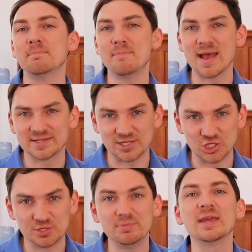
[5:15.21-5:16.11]
the
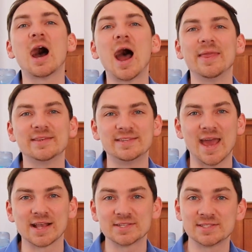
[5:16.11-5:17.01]
message behind the
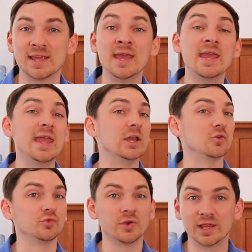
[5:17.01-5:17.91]
text in
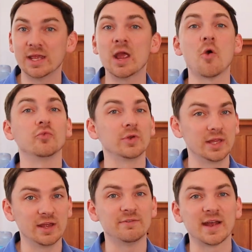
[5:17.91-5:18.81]
a really,
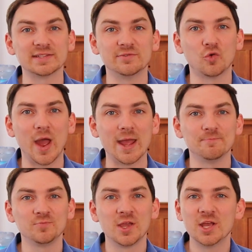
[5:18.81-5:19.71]
really effective
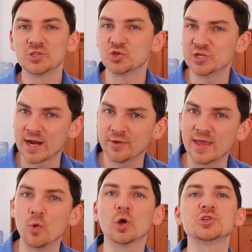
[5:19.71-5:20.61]
way. So check out
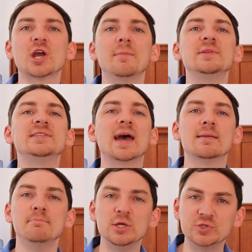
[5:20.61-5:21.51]
that workshop. It's
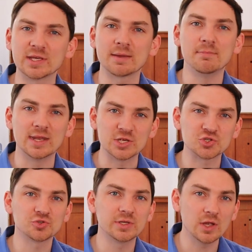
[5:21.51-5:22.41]
at
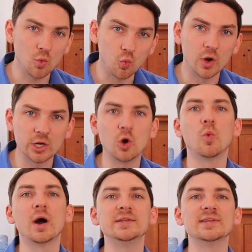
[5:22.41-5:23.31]

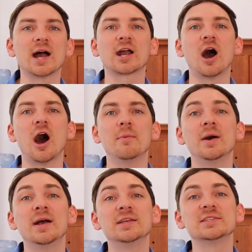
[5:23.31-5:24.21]

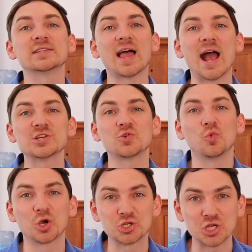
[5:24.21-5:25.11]
musicministry101.com slash
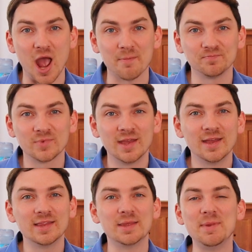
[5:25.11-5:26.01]
workshop.
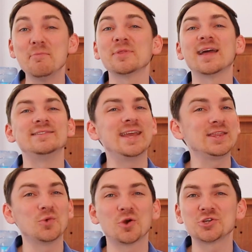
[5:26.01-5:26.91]
The people that
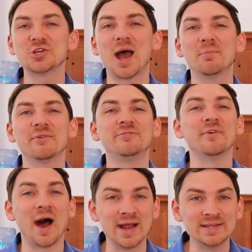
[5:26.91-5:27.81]
take the workshop
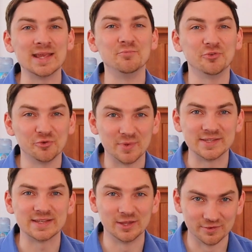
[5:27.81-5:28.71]
find
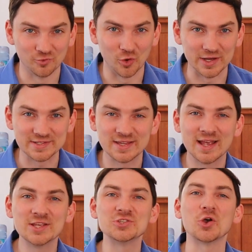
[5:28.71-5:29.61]
improvements in their voice.
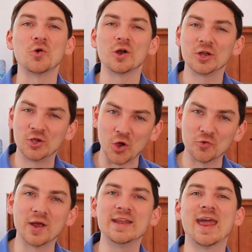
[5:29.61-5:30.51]
So
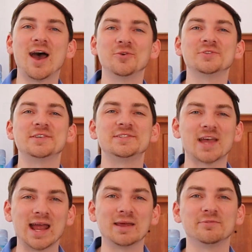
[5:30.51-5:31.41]
go right now to
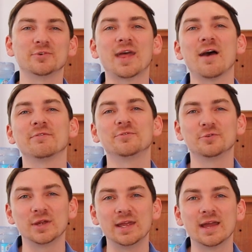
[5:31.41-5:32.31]
sign up for that
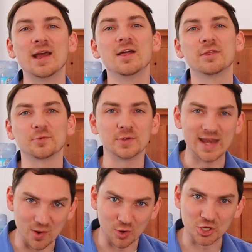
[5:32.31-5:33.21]
free
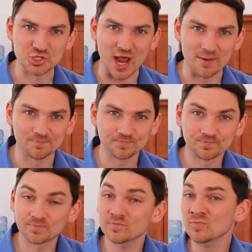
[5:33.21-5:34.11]
three-day workshop.
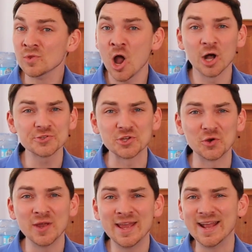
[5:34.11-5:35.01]

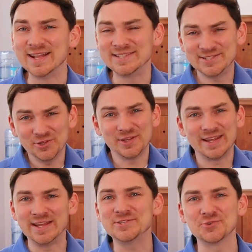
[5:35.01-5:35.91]
Also, it's still
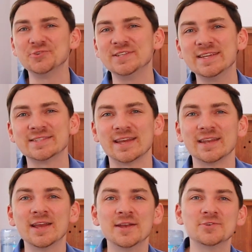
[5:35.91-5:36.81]
the Easter
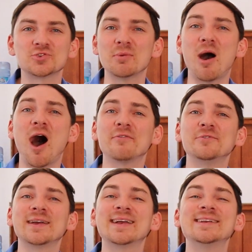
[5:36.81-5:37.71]
season, so I'm
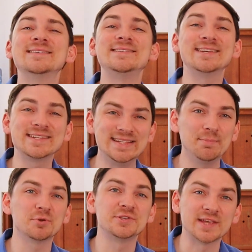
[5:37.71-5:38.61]
offering
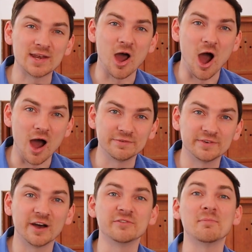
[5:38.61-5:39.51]
60%
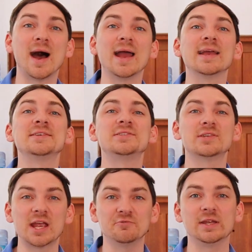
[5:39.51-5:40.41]
off of my
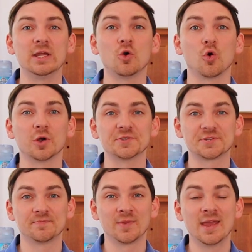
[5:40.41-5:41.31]
sight reading
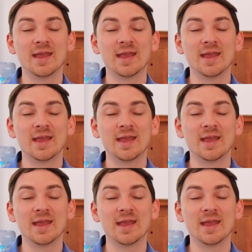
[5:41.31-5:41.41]
course.